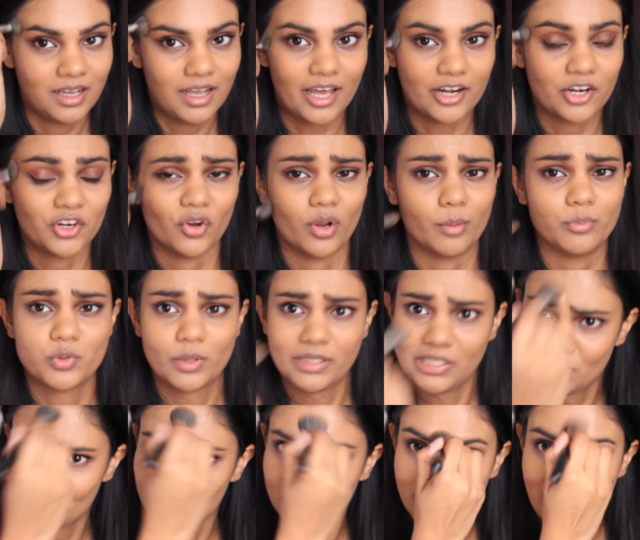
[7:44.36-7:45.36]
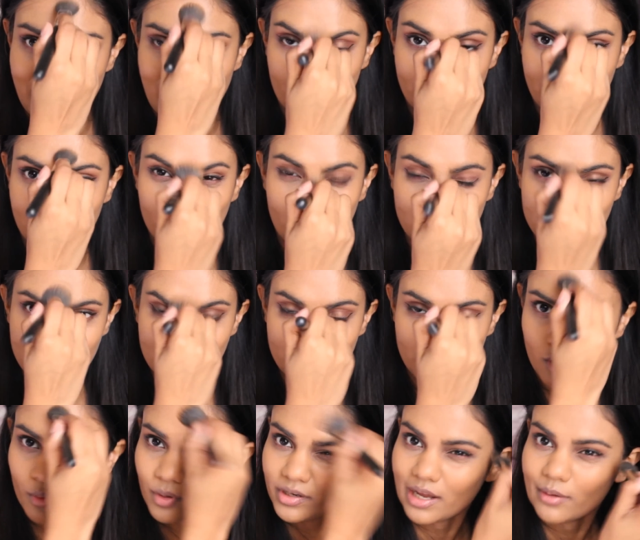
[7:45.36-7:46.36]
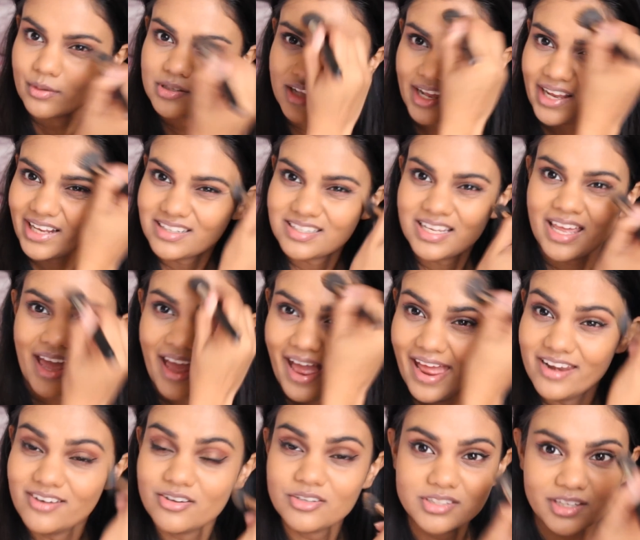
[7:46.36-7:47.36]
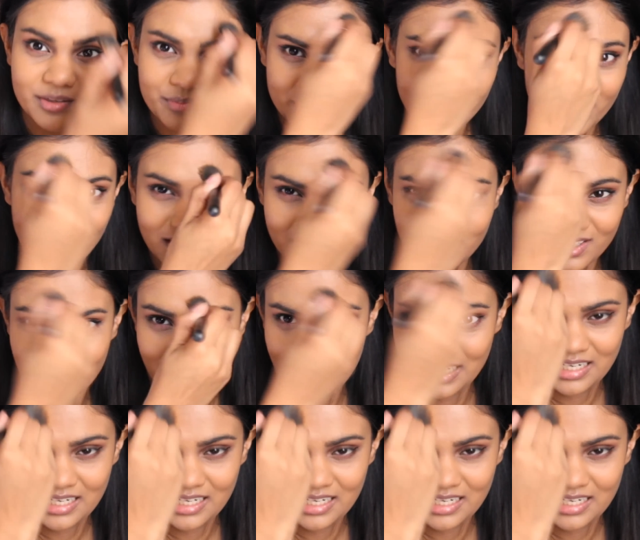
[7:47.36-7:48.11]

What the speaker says: I don't know, I'm 22 now, and I watched them all when I was like 10 or something.